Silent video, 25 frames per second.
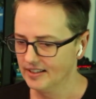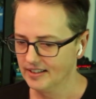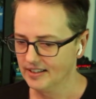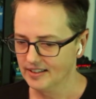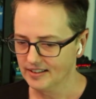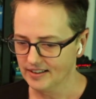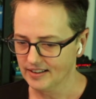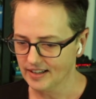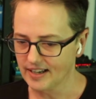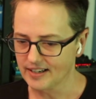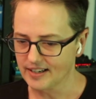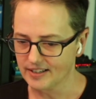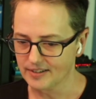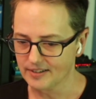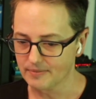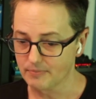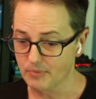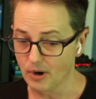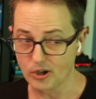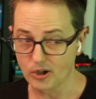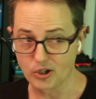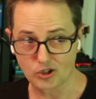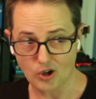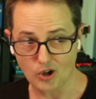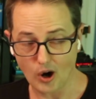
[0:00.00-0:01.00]
like a
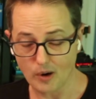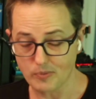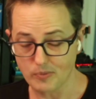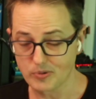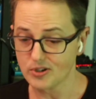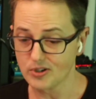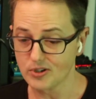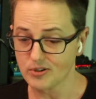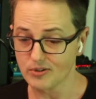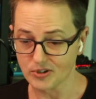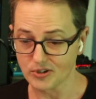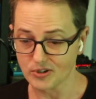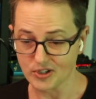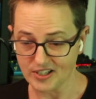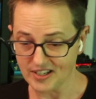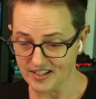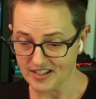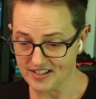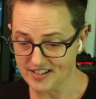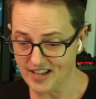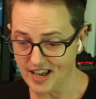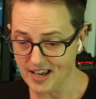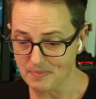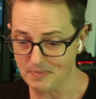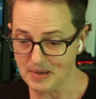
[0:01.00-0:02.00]
sharpshooter is going to
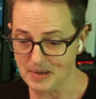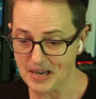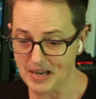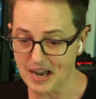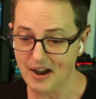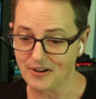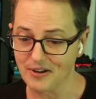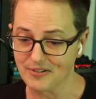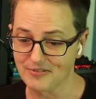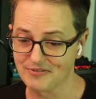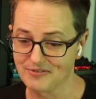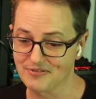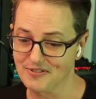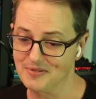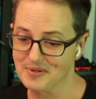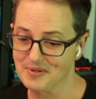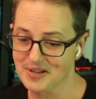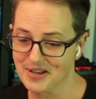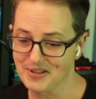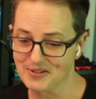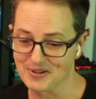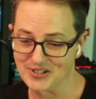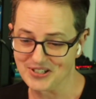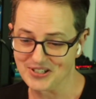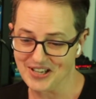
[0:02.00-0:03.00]
take me out from the
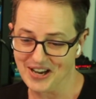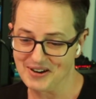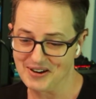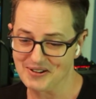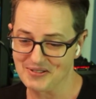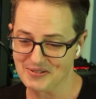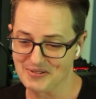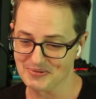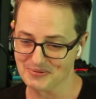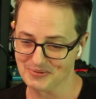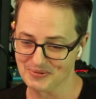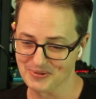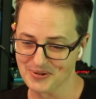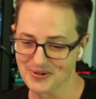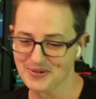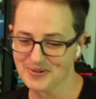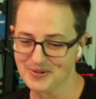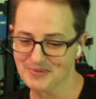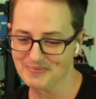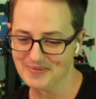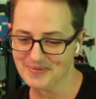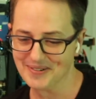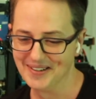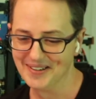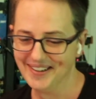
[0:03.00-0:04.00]
other side of the
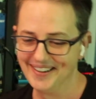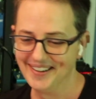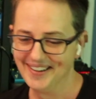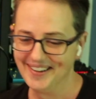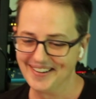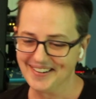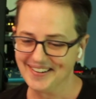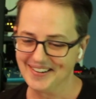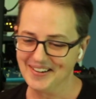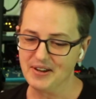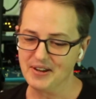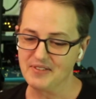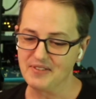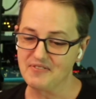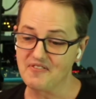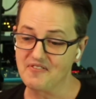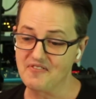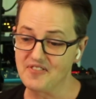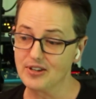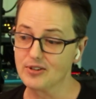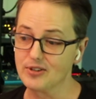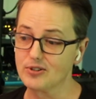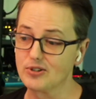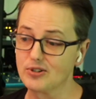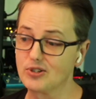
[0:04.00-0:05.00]
room. It
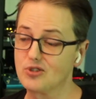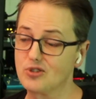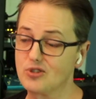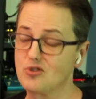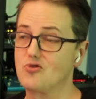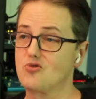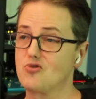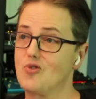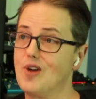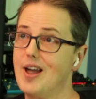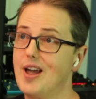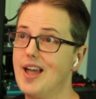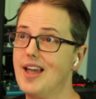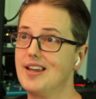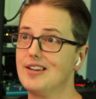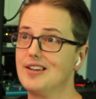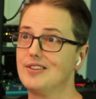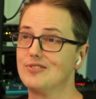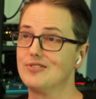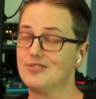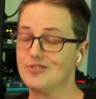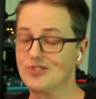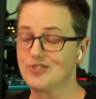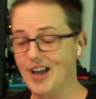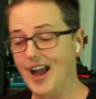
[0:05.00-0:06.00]
feels
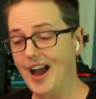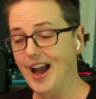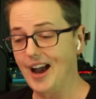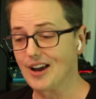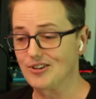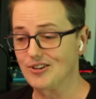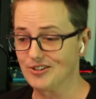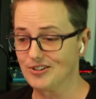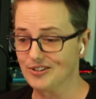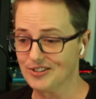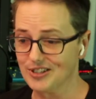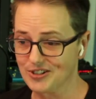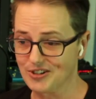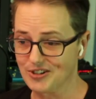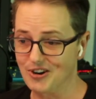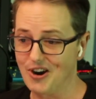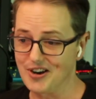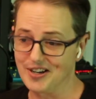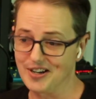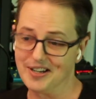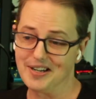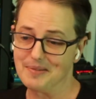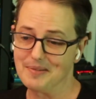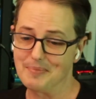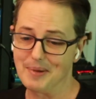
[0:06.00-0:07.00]
strange actually
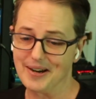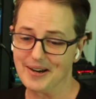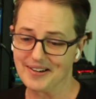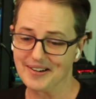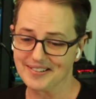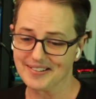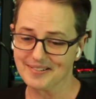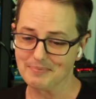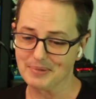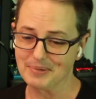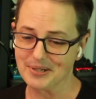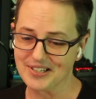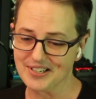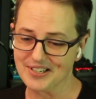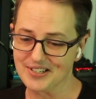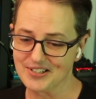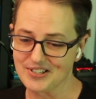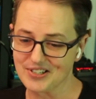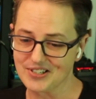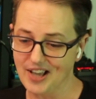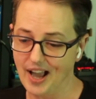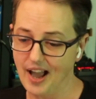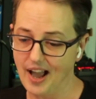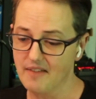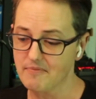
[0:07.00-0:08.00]
talking about it
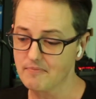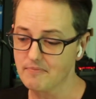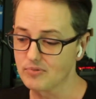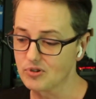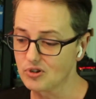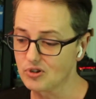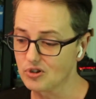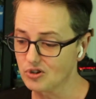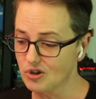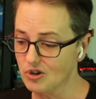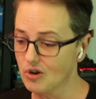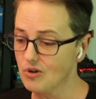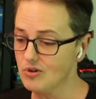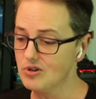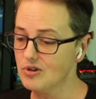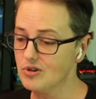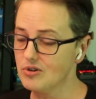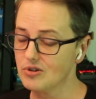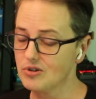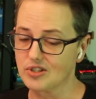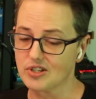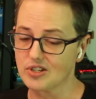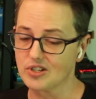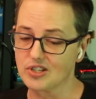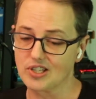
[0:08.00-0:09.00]
because I'm so
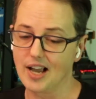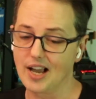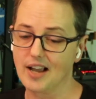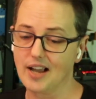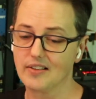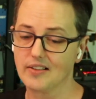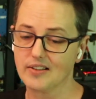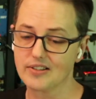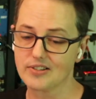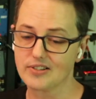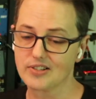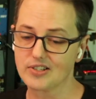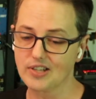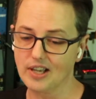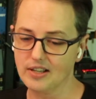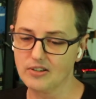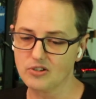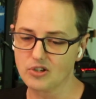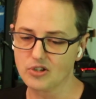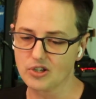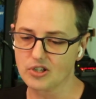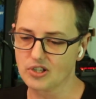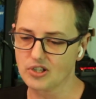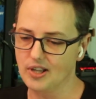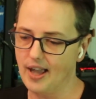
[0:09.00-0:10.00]
used to silence and
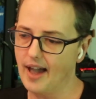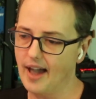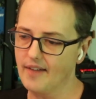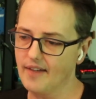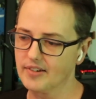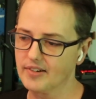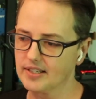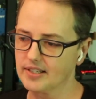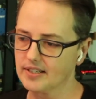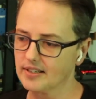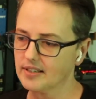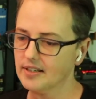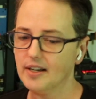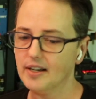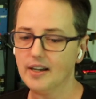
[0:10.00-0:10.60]
just having